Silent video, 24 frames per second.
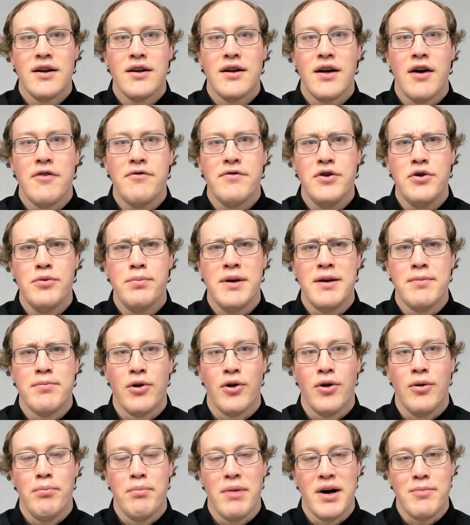A few
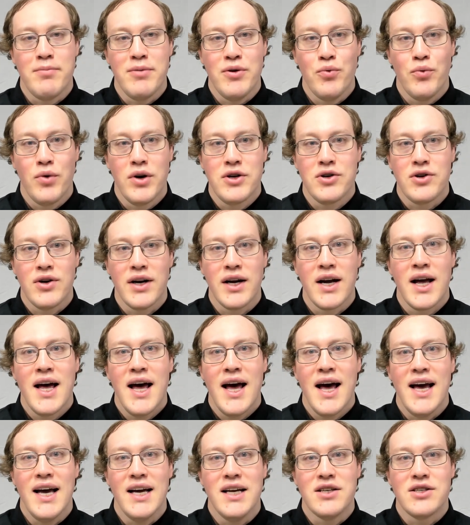people might be wondering,
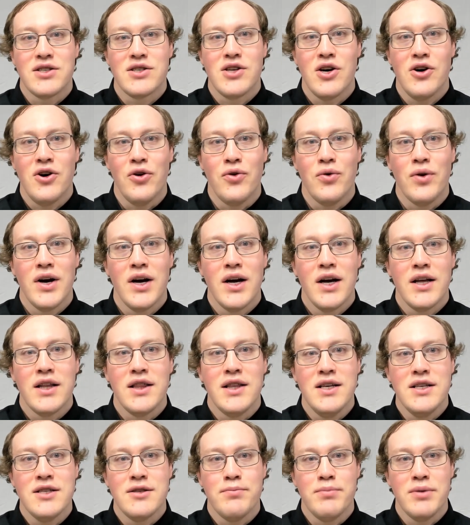hey, so,
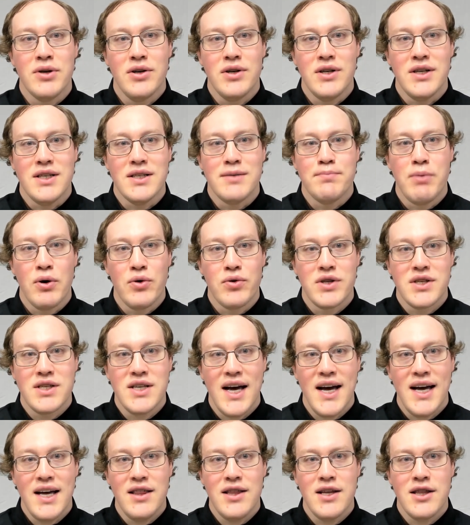these abilities both
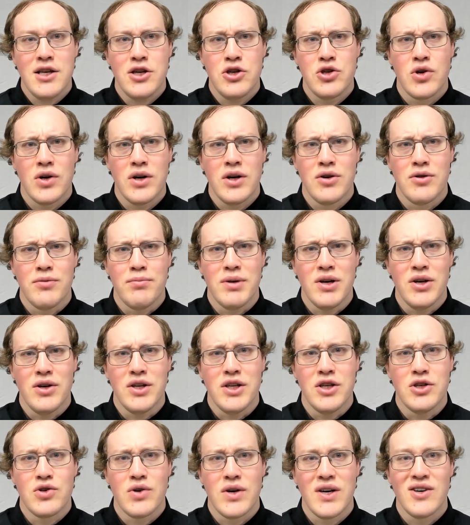say that the triggered ability
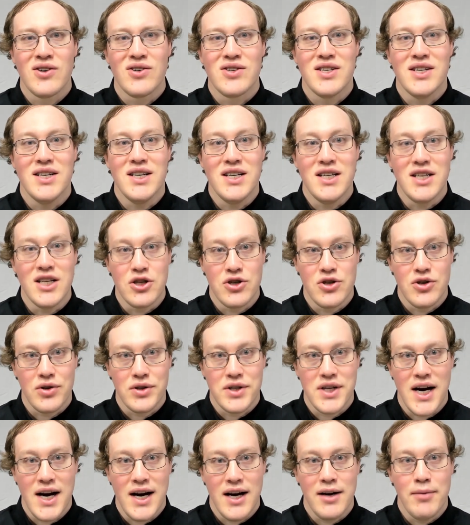triggers an additional
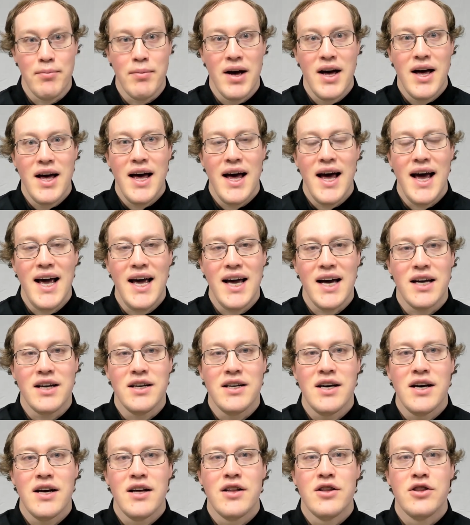time, and
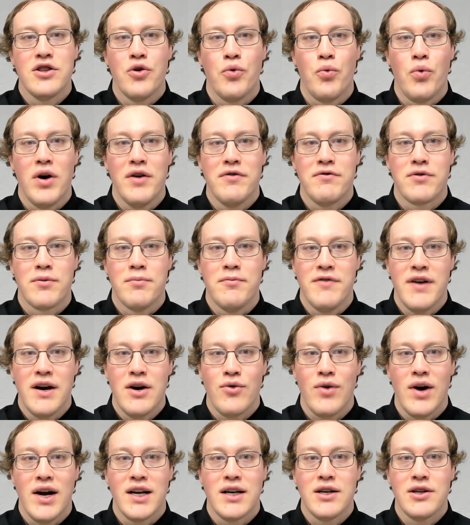the one from
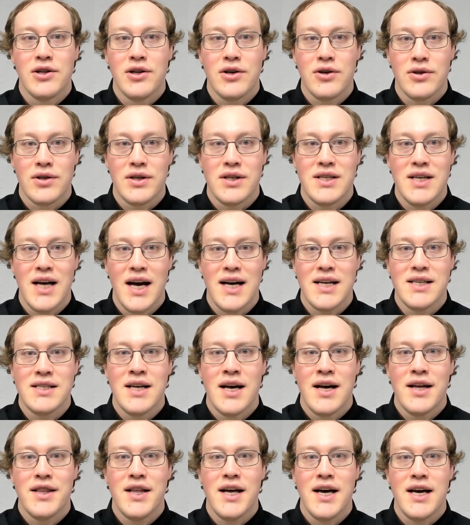Veyran clearly says
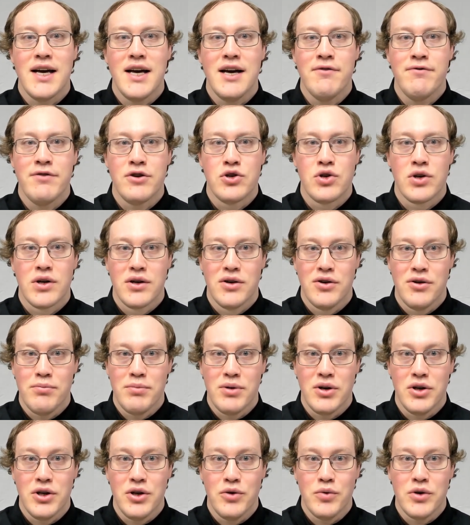that if a triggered
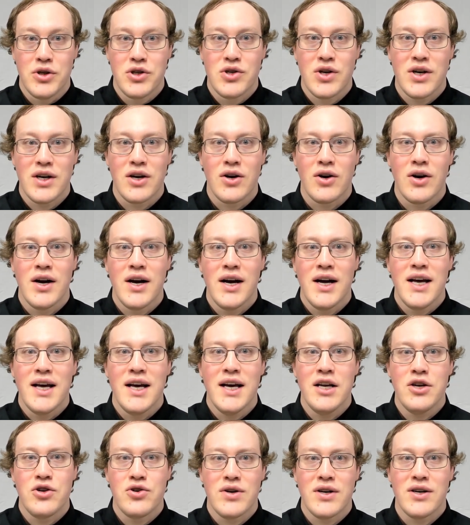ability would trigger,
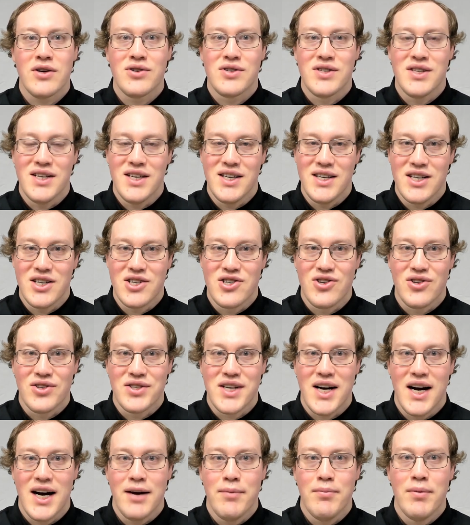it triggers an additional
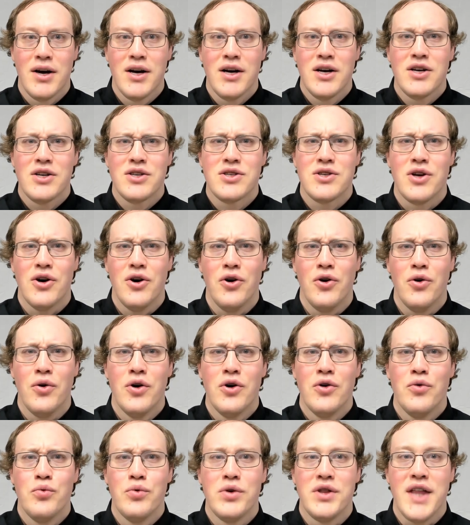time. So
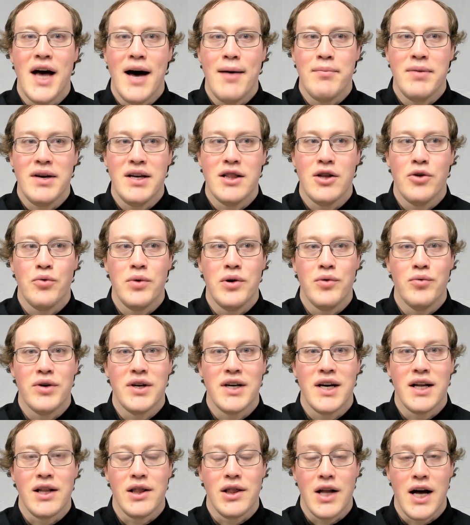would that mean that we would
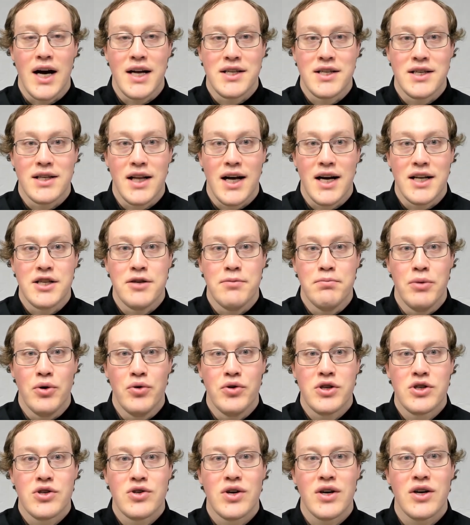get lots and lots of
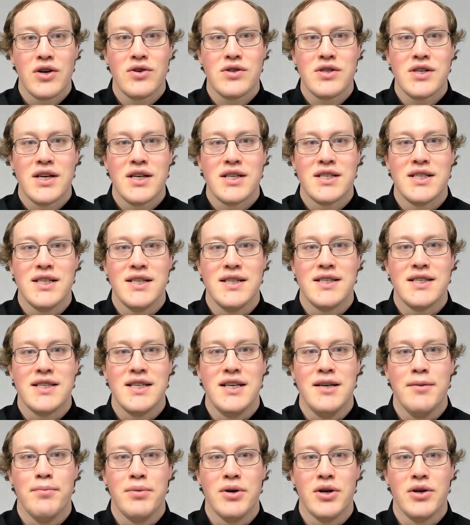bonus triggers since the
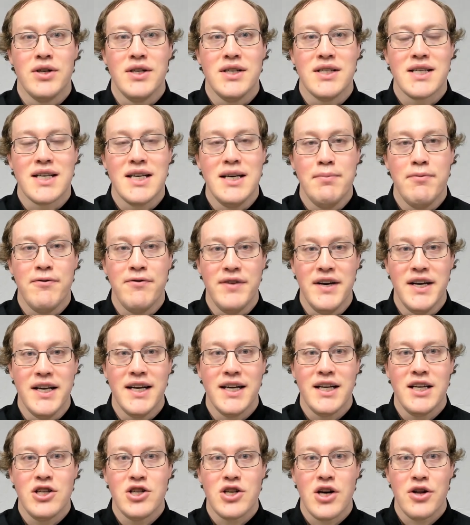abilities keep feeding
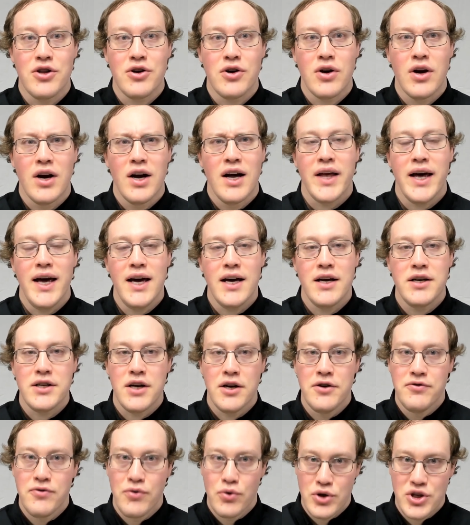each other? And
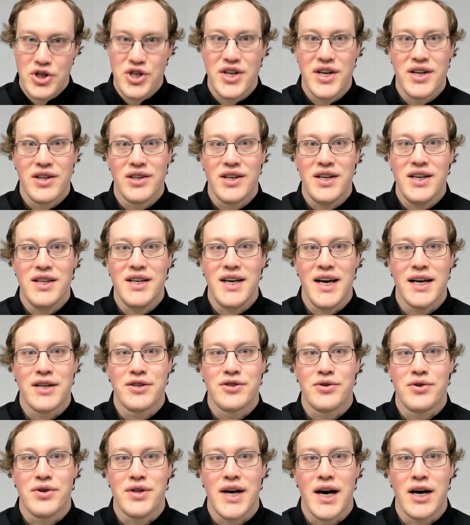unfortunately, the
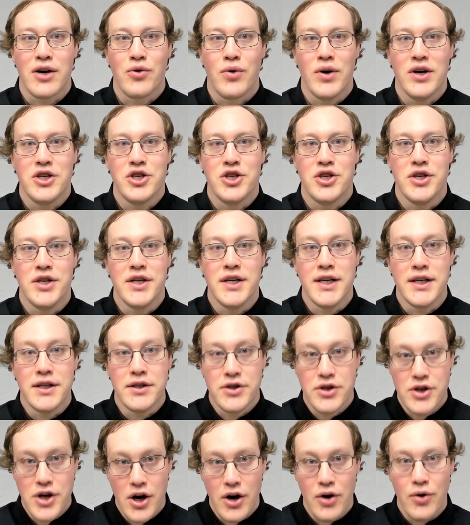answer to that question is
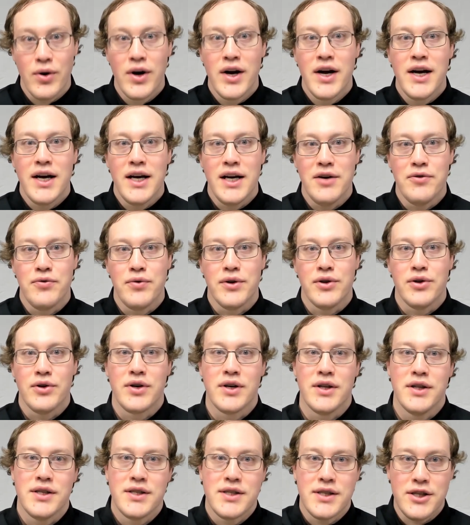no. If we look in
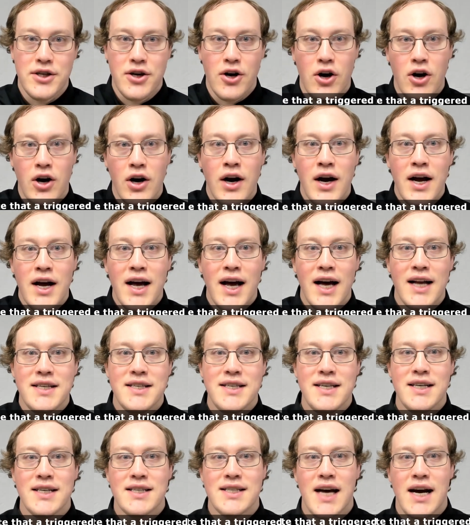the CR and see
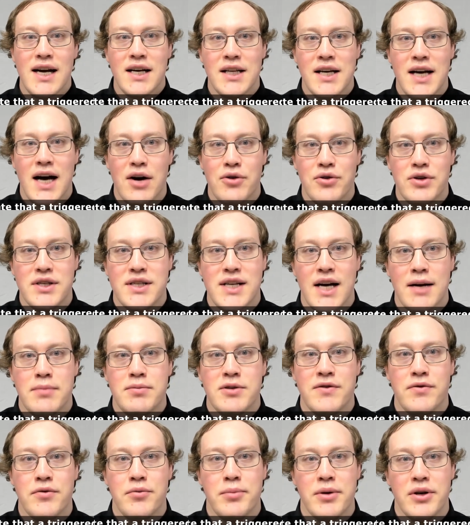exactly how these types
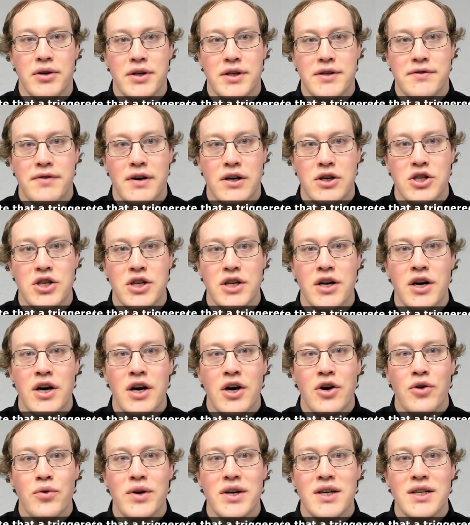of abilities function,
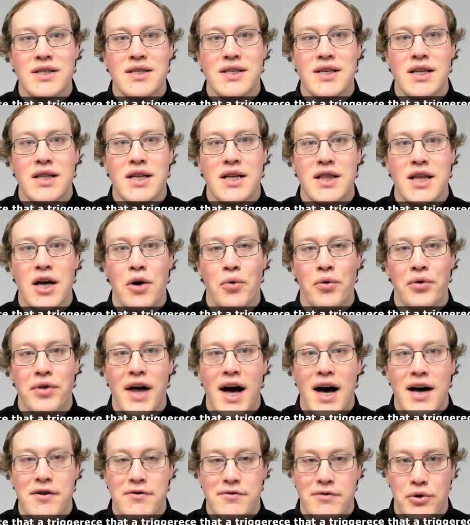we can see that they will
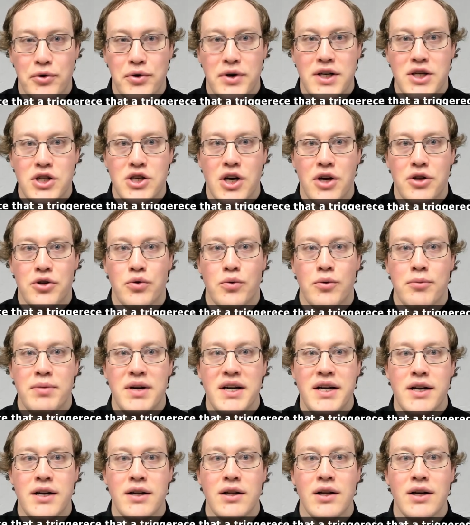not invoke each other
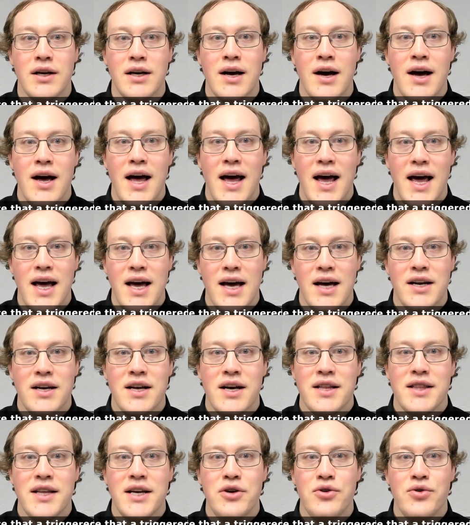repeatedly, and
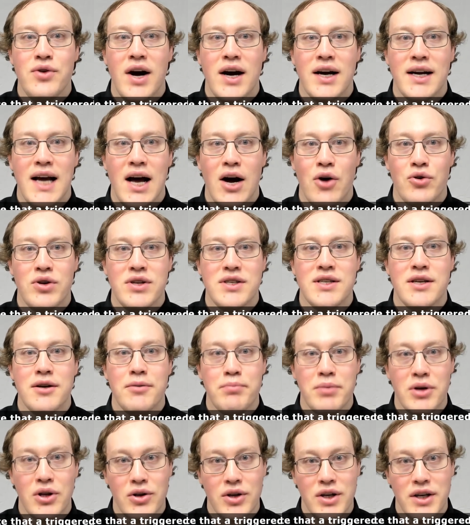they do not count as an
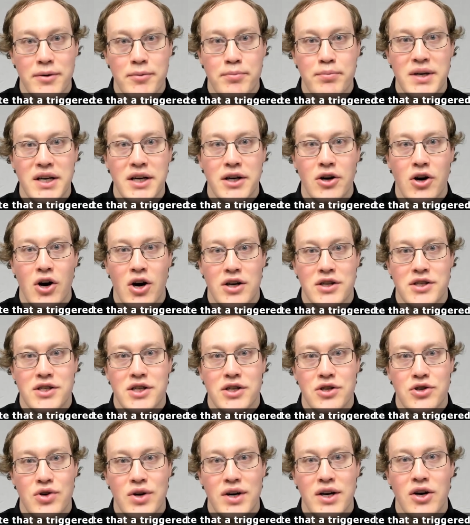ability being caused to
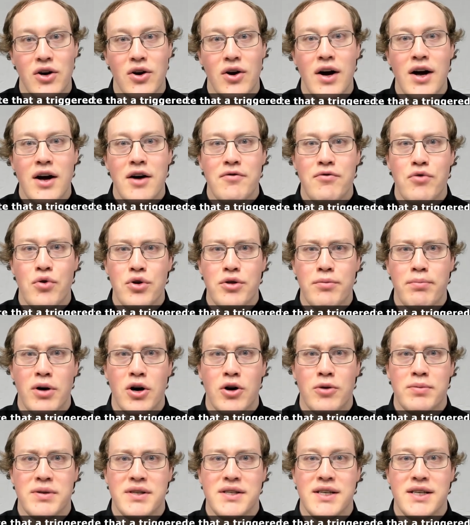trigger for the
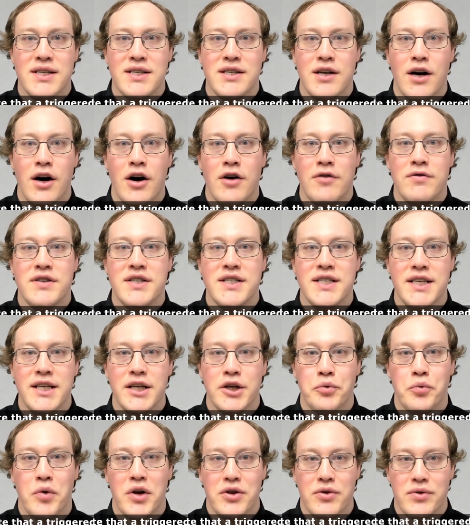purposes of seeing
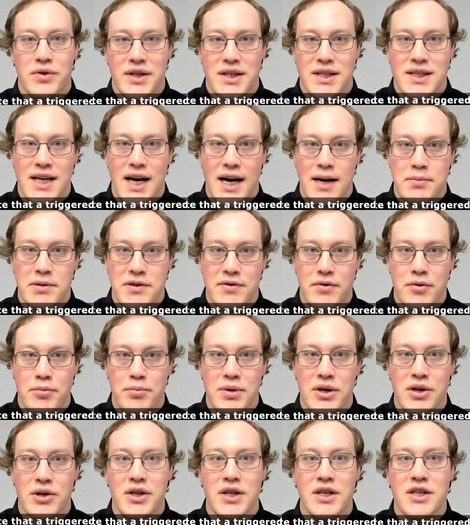whether these types of
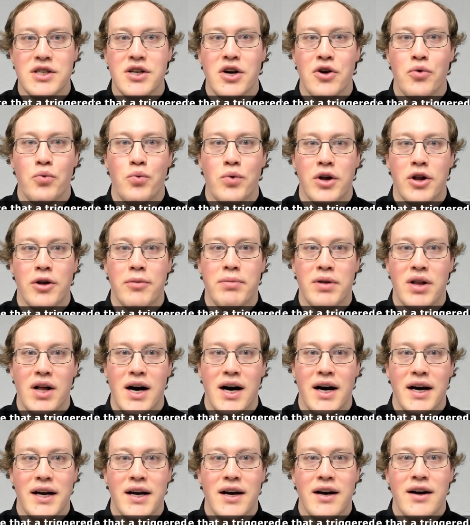abilities will apply.